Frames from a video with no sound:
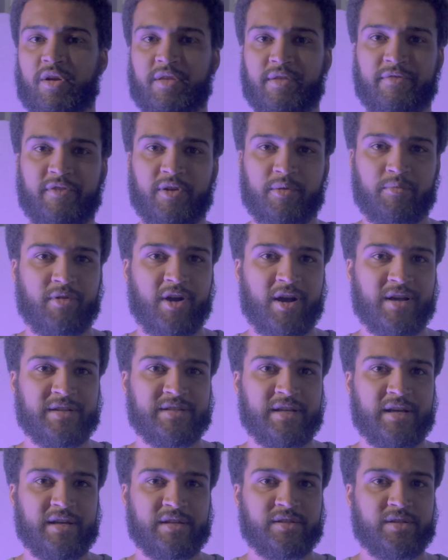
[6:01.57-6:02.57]
of the fun
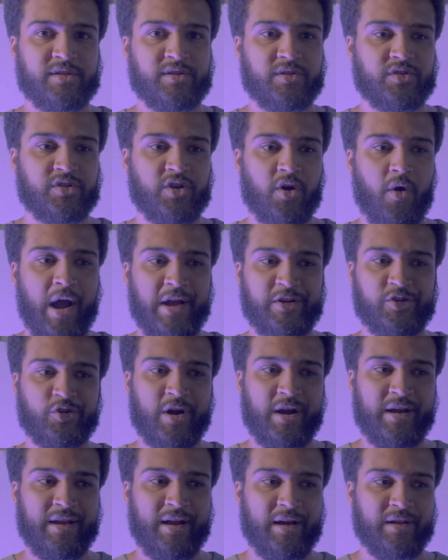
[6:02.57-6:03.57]
process. So I
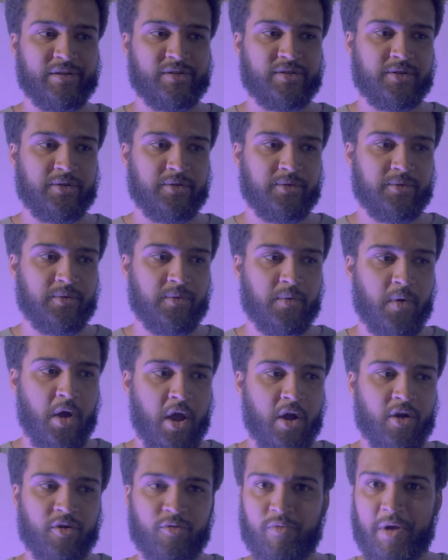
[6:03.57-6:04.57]
try not to
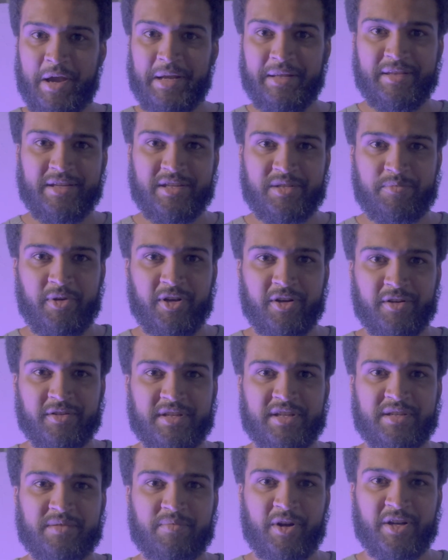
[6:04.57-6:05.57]
rate these
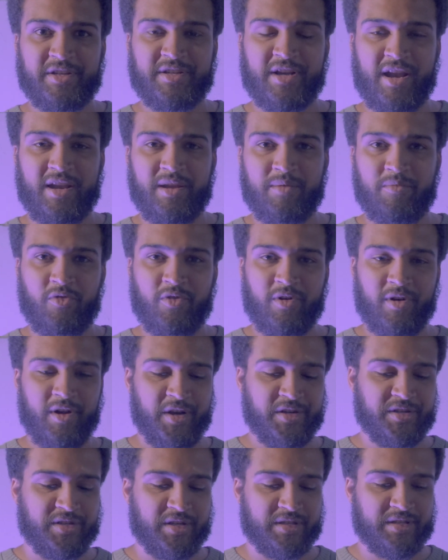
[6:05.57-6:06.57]
beers as much anymore.
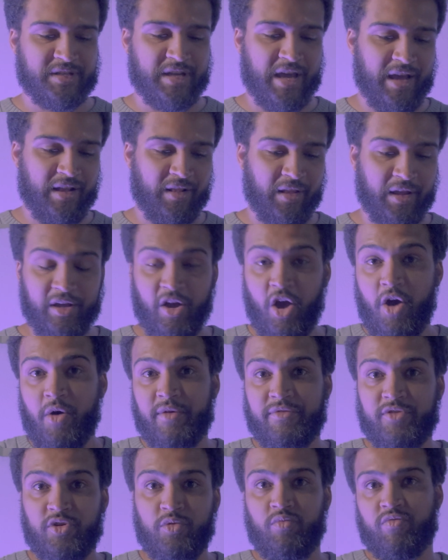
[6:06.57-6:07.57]
It's just say like, oh,
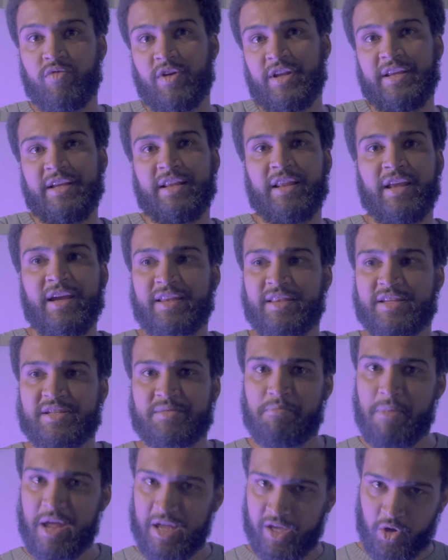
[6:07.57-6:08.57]
if you really like this
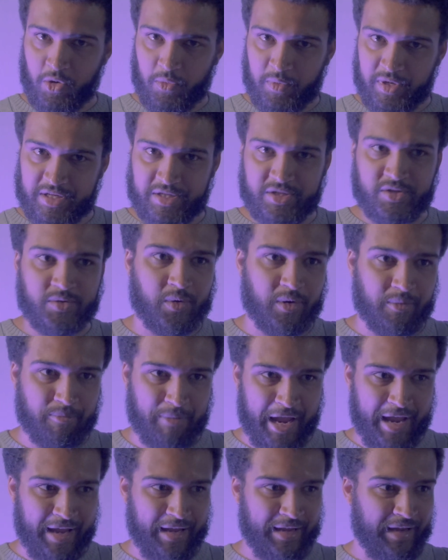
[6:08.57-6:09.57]
mango-y,
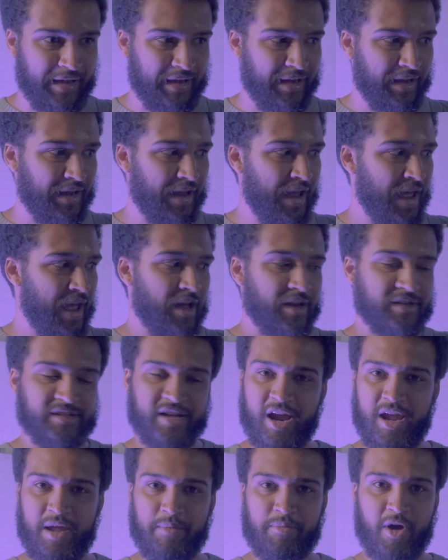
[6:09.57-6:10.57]
sorbet-y
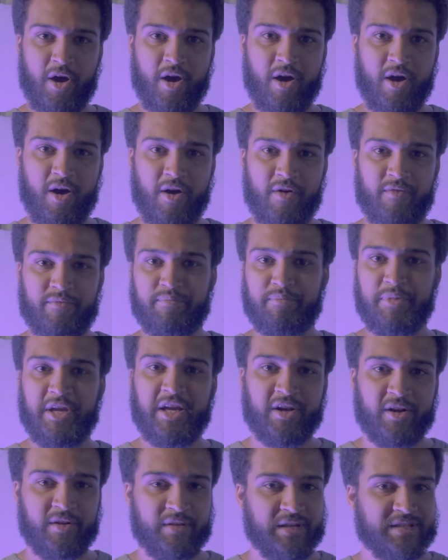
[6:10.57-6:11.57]
type of
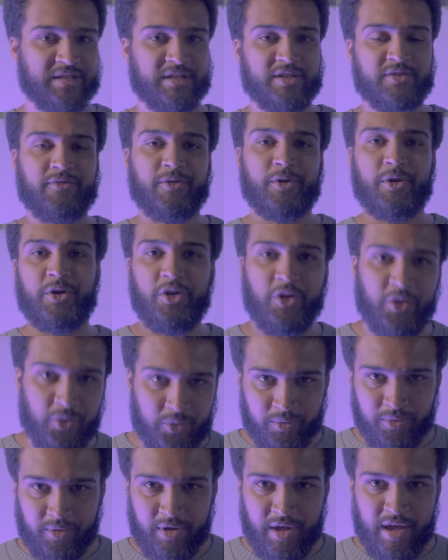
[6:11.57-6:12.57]
beer, this is for
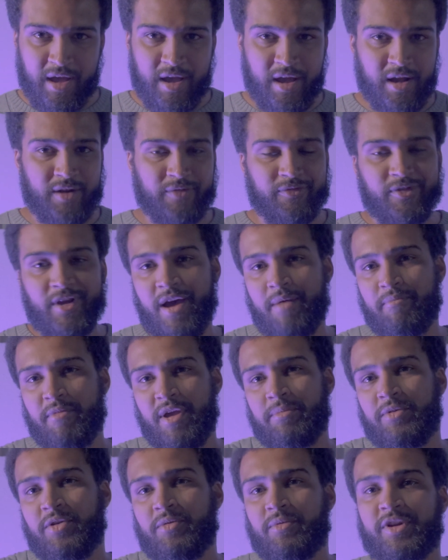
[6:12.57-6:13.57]
you. And if not,
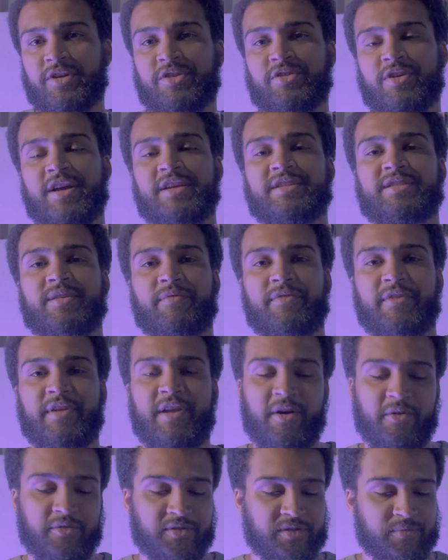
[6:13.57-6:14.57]
maybe you want to try something
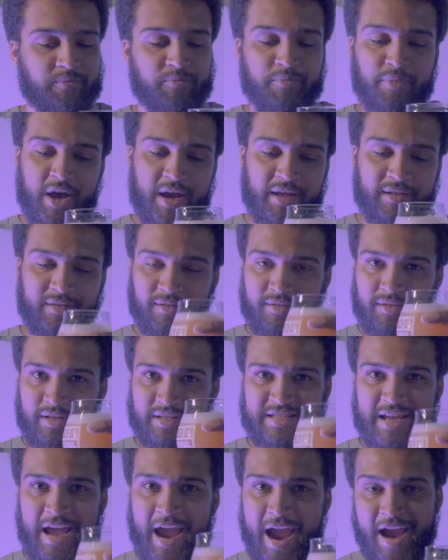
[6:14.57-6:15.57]
else. But
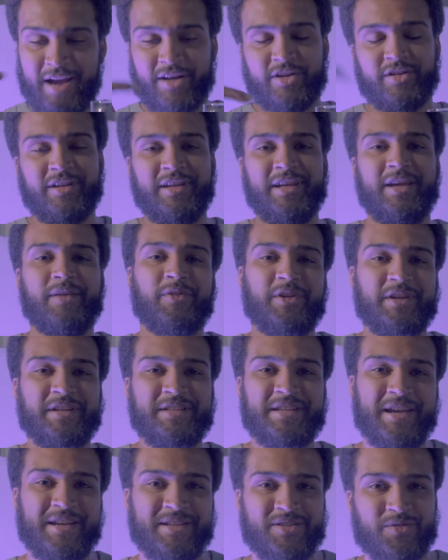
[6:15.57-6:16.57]
let's actually give it a
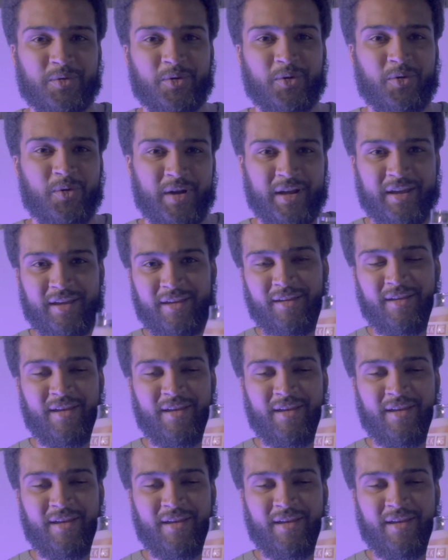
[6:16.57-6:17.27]
taste real quick